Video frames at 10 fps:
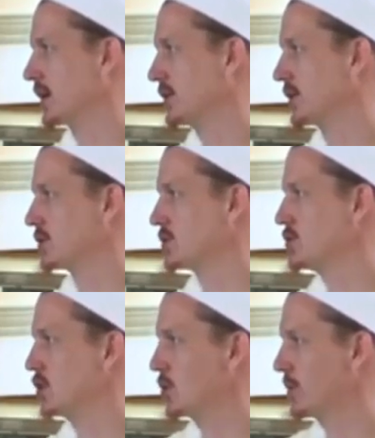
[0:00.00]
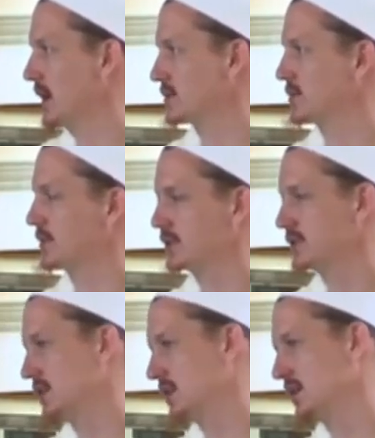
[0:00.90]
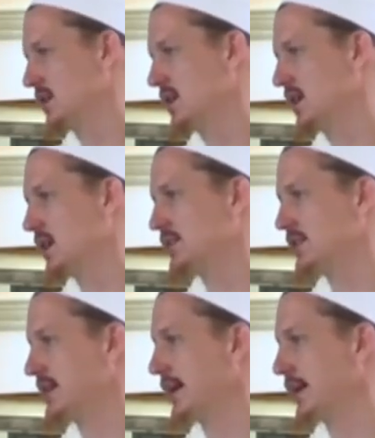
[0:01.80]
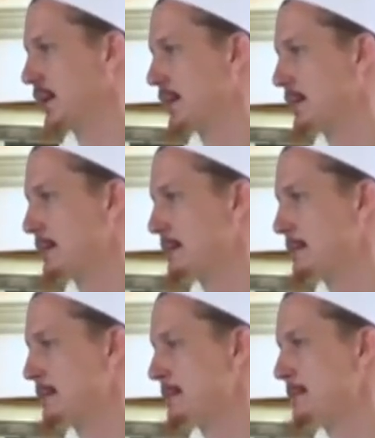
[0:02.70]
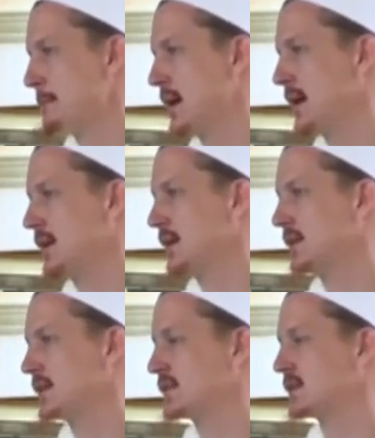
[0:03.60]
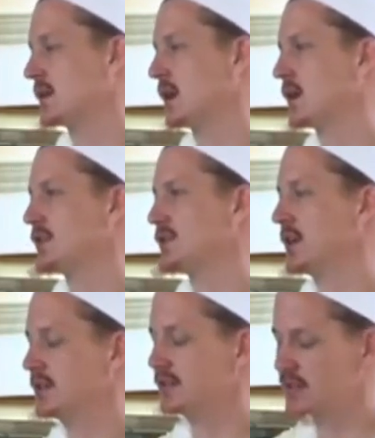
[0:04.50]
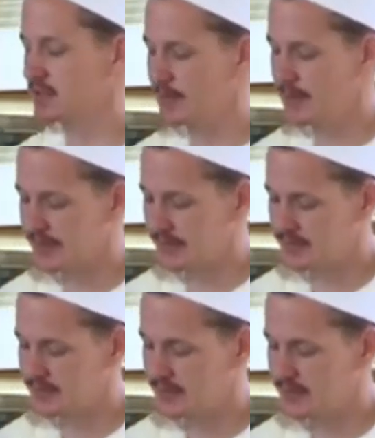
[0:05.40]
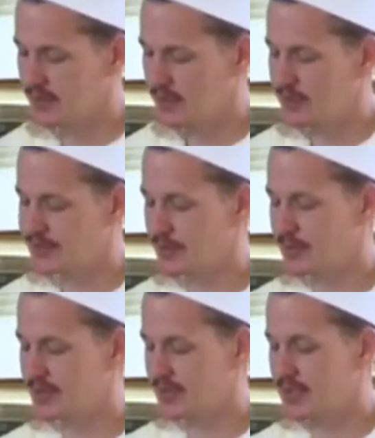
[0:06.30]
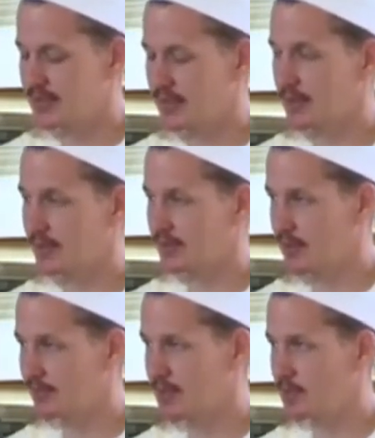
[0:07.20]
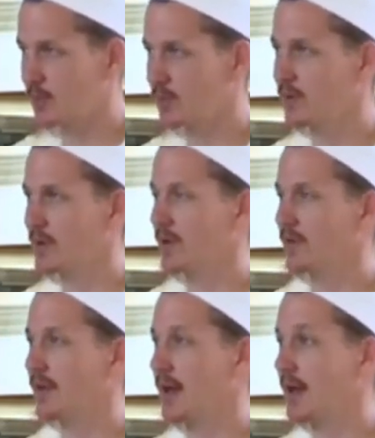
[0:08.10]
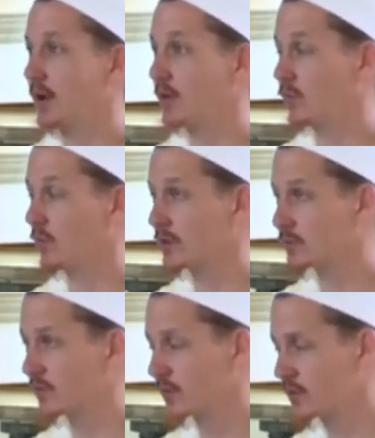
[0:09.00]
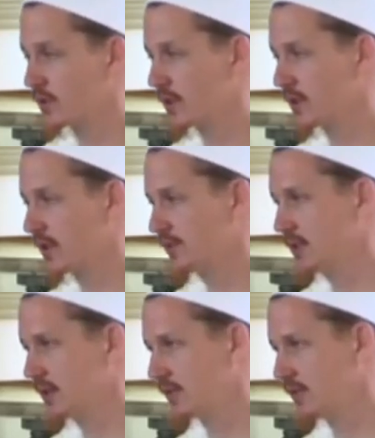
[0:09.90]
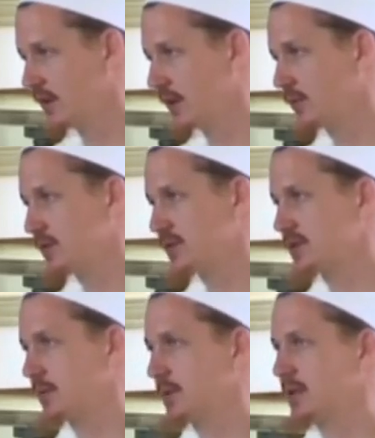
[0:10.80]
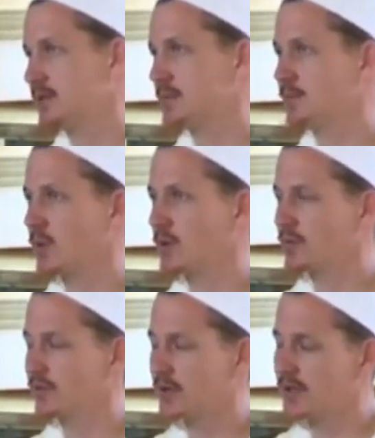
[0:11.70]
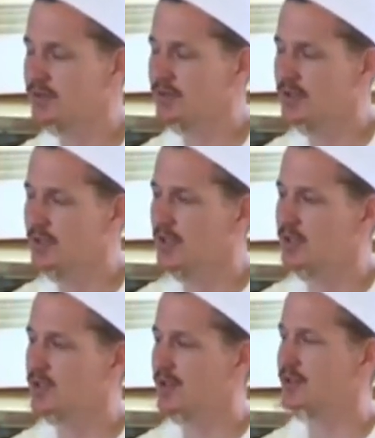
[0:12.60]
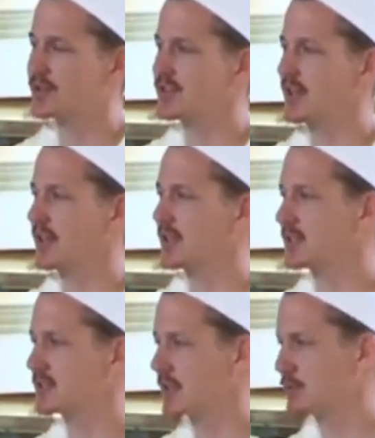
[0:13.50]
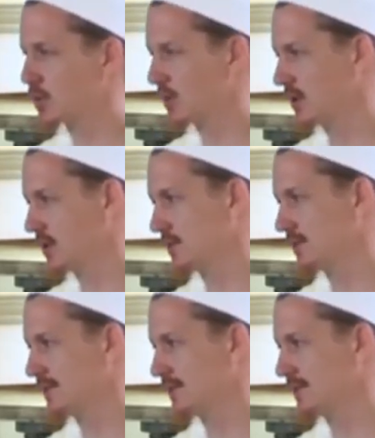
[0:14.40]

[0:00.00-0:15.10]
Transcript: about it. There is no possibility of its error. But this is a knowledge that is experienced. And so he's saying that there are some people that what is referred to the lifting of the veil, which is something that's important for us to understand conceptually.